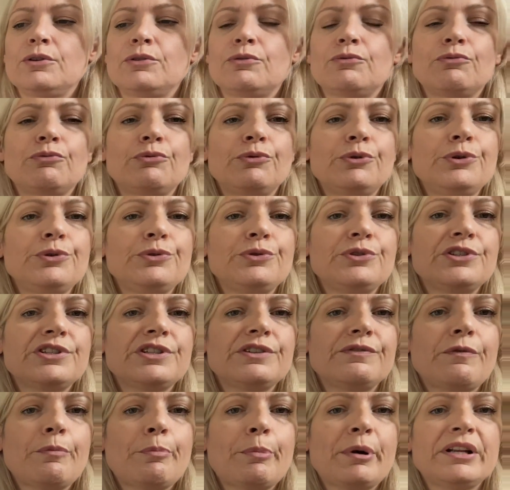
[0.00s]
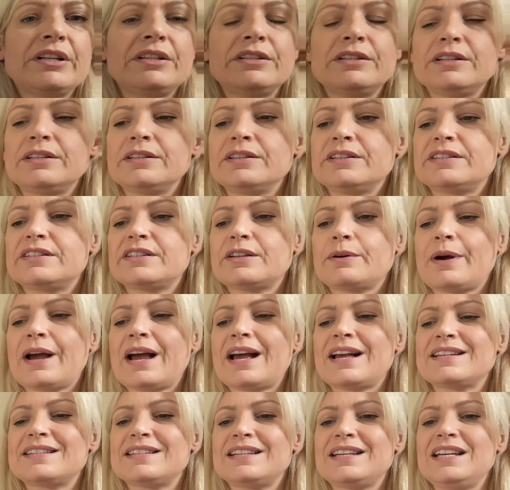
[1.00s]
Roots of Abundance. So it
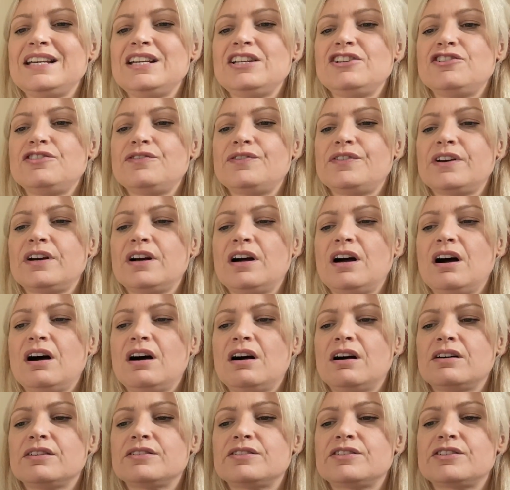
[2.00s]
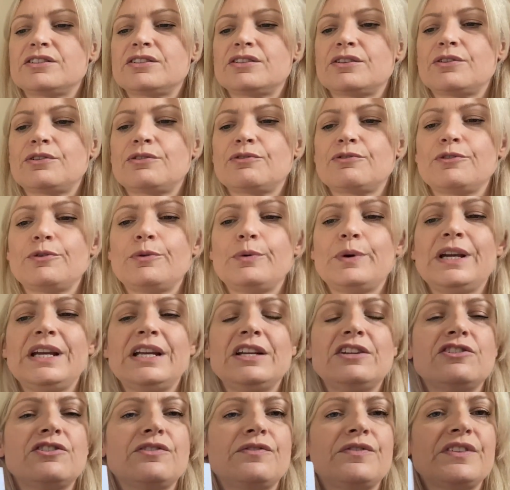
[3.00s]
has each of the cards through
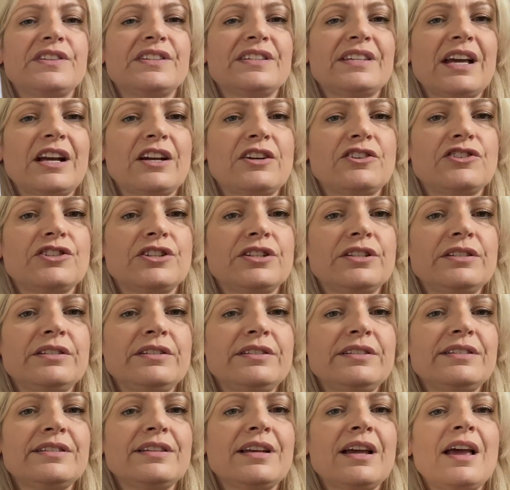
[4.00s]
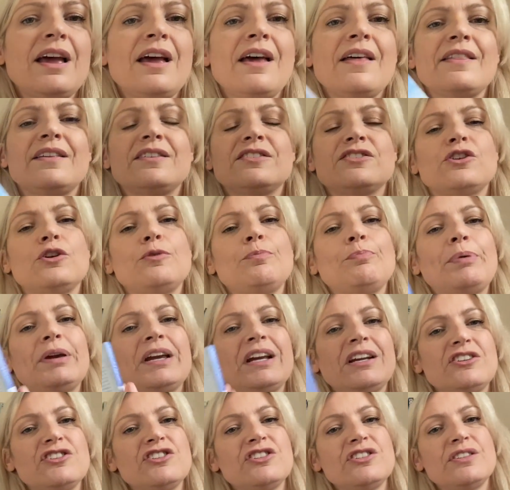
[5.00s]
each of the sections. There's no
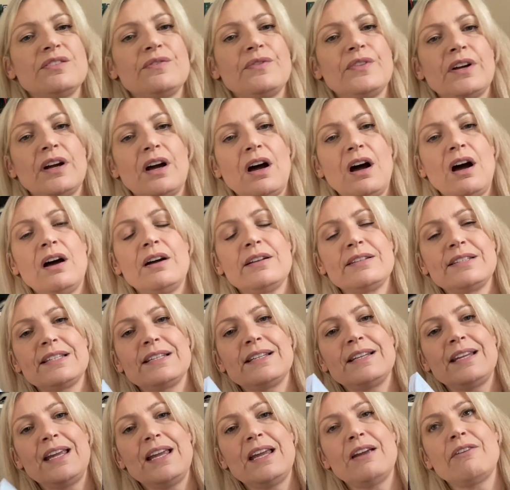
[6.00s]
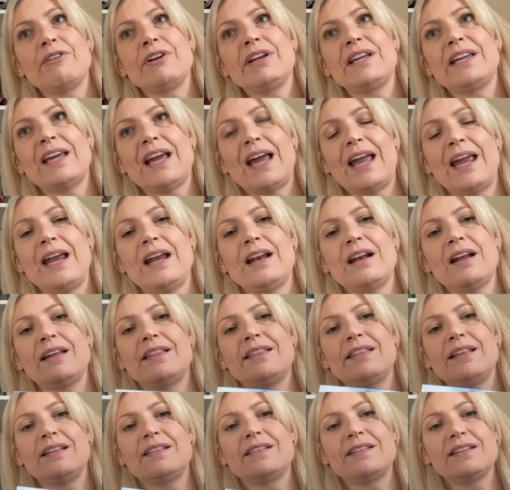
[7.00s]
pictures of the cards in here again. I
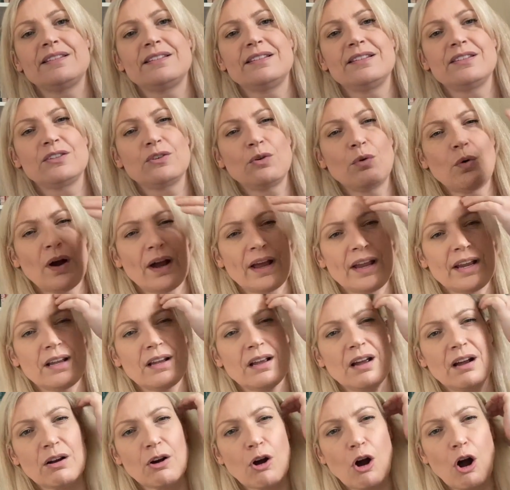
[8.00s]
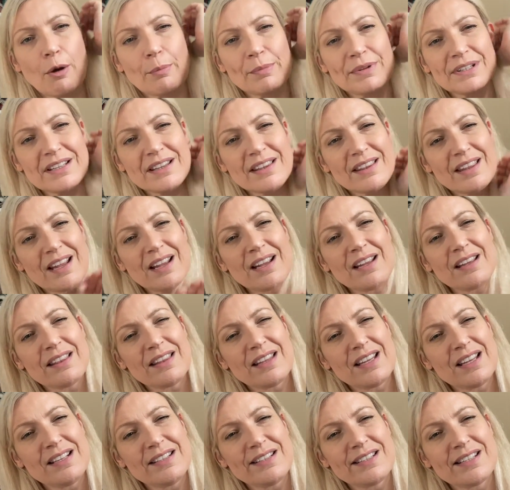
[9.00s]
think this is quite a common thing
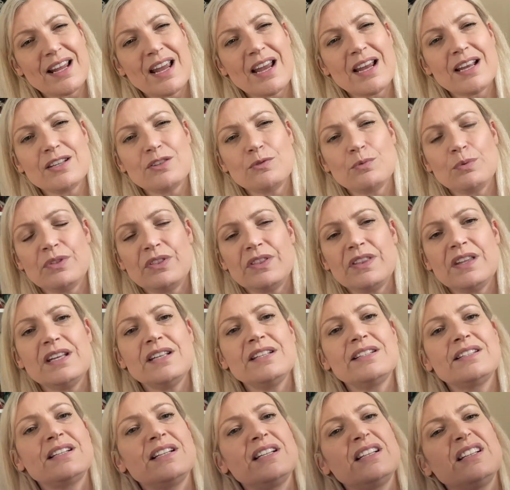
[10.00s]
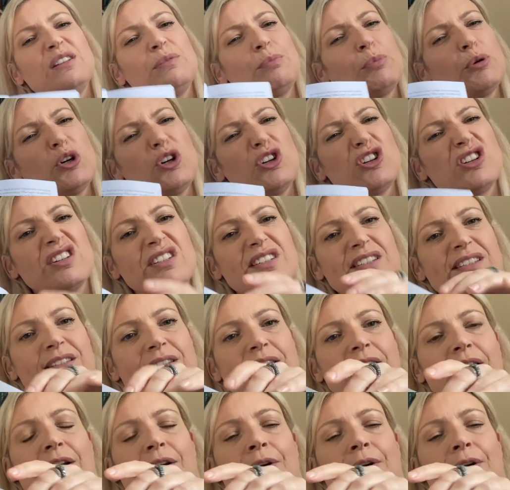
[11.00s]
these days with these little books,